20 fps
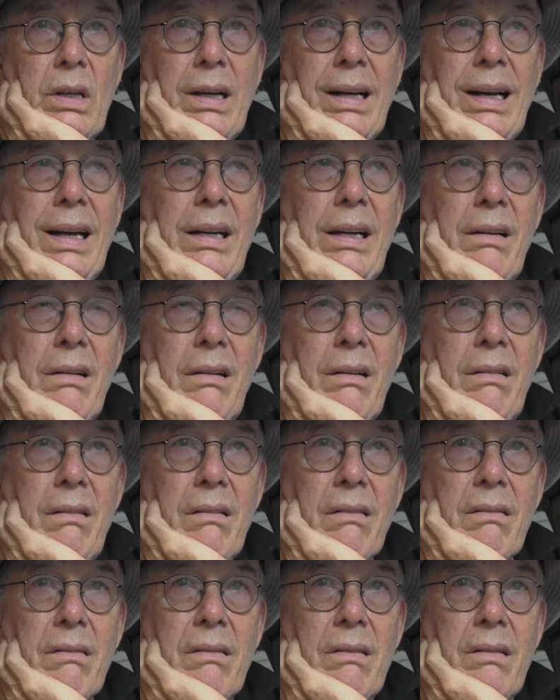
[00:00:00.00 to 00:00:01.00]
I don't
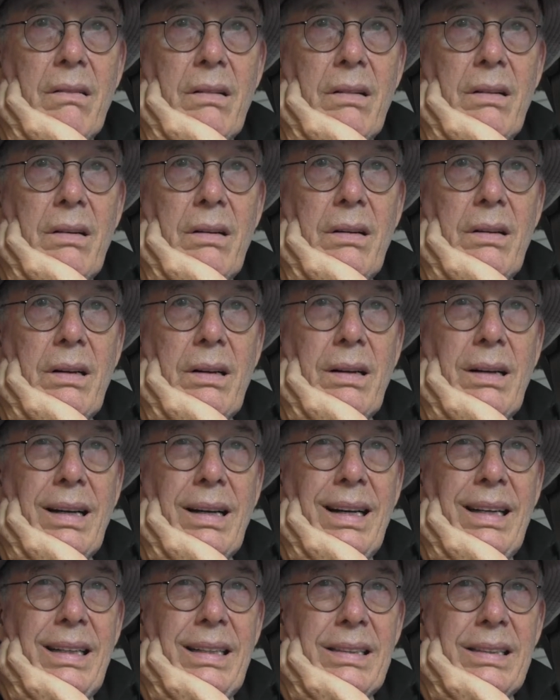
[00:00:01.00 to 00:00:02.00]
know.
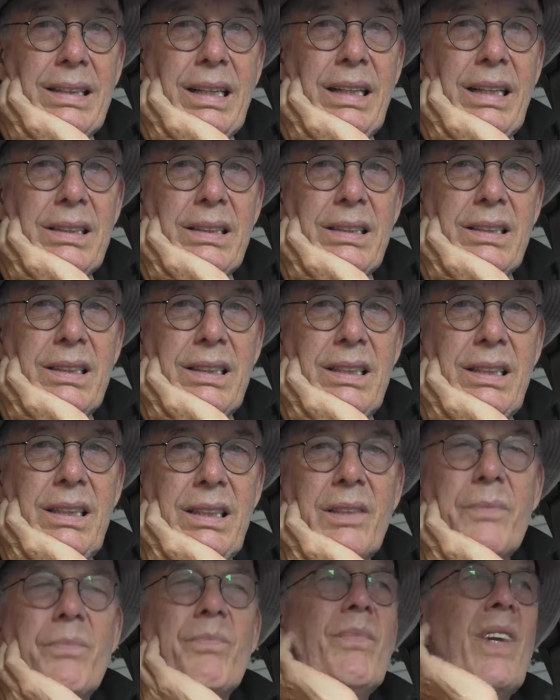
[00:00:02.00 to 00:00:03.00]
I just can't see
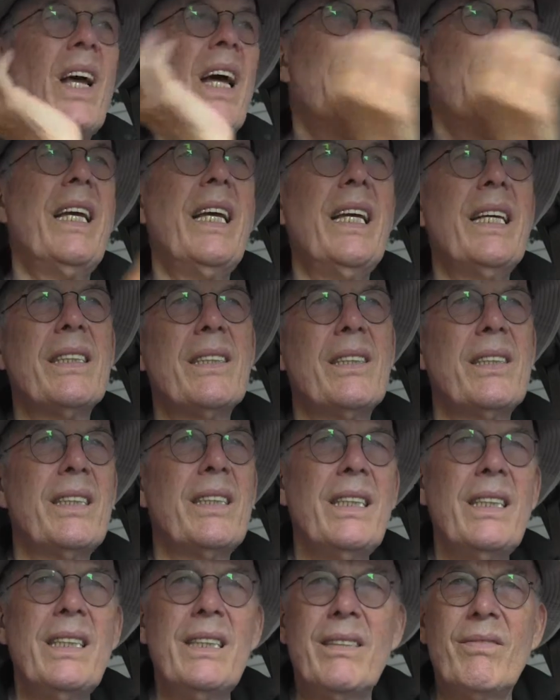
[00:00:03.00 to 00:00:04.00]
it. I can't
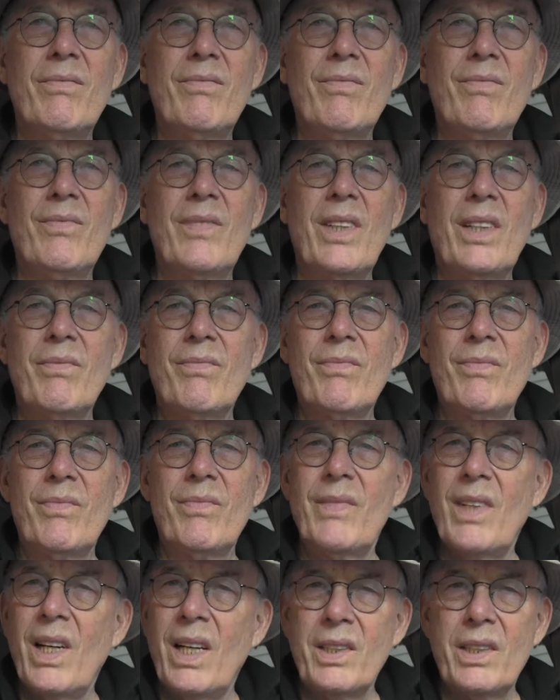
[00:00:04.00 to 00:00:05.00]
see
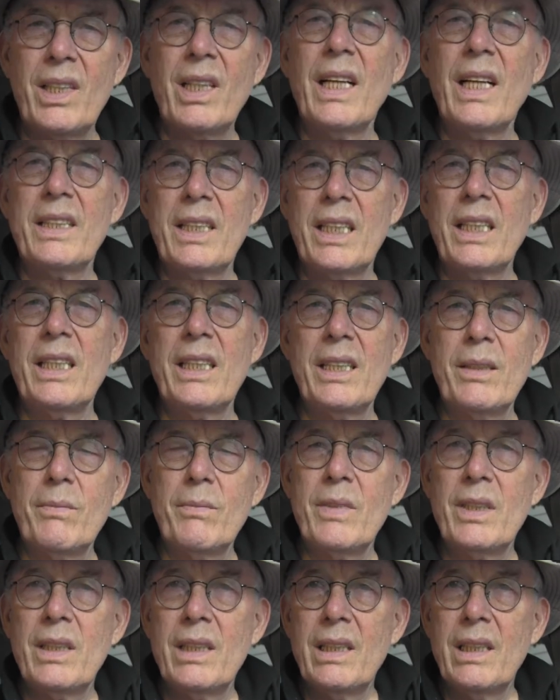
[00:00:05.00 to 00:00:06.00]
us electing
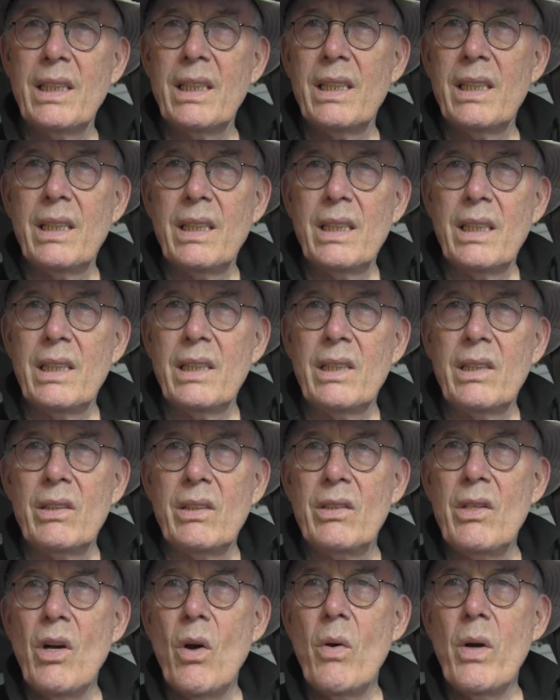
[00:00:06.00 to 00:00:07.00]
him,
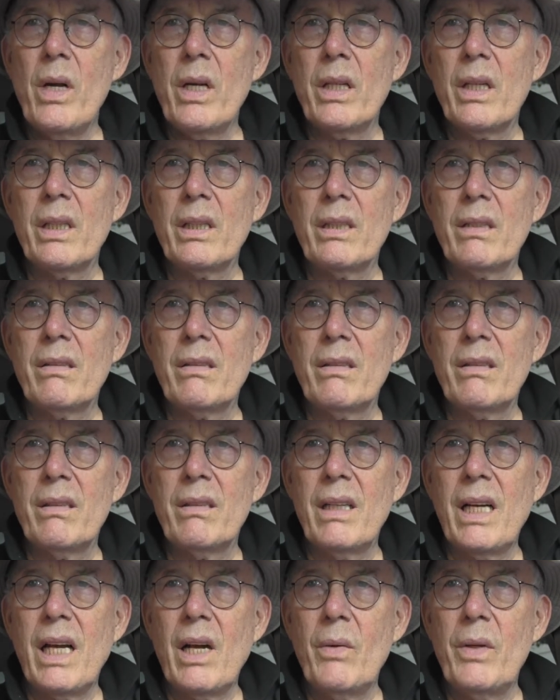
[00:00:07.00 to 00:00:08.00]
knowing that
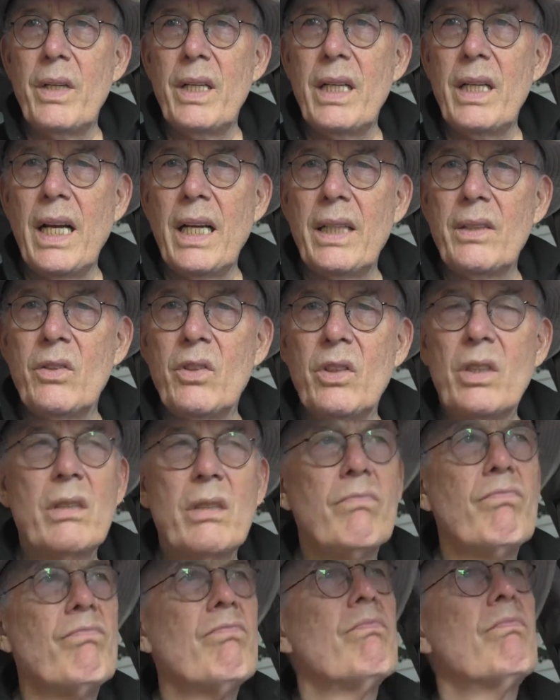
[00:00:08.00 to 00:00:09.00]
how he has
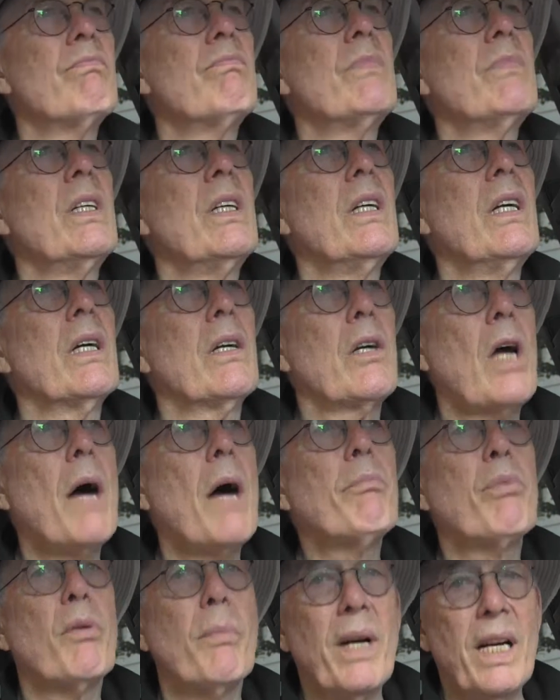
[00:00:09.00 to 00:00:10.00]

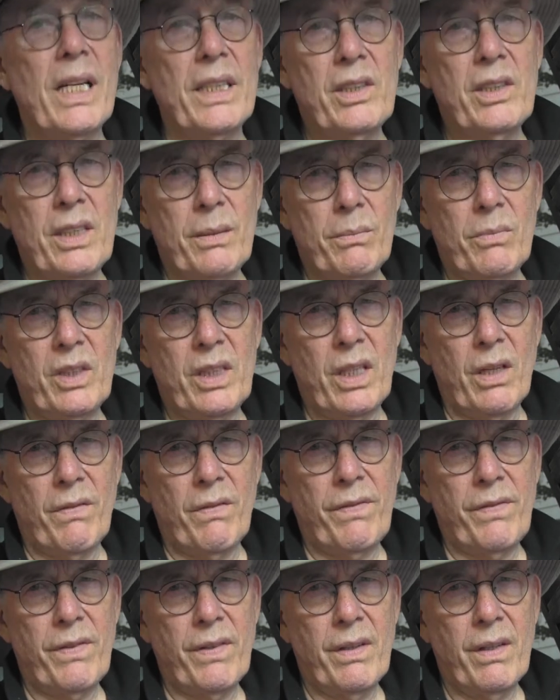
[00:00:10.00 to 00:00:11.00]
compromised
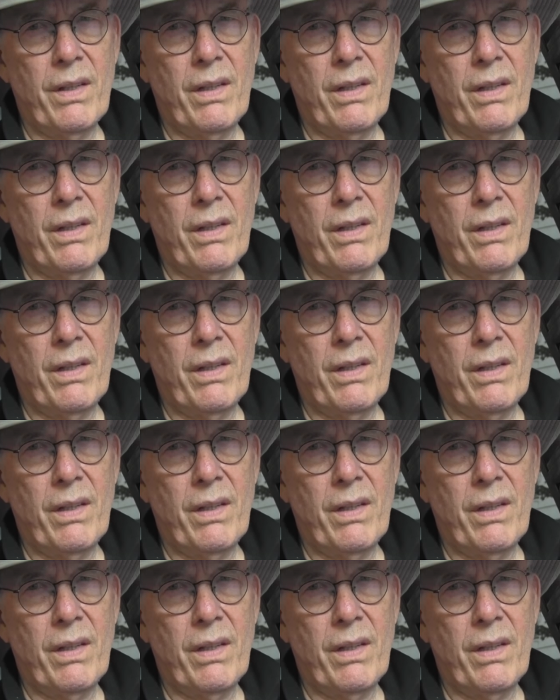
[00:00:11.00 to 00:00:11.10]
himself.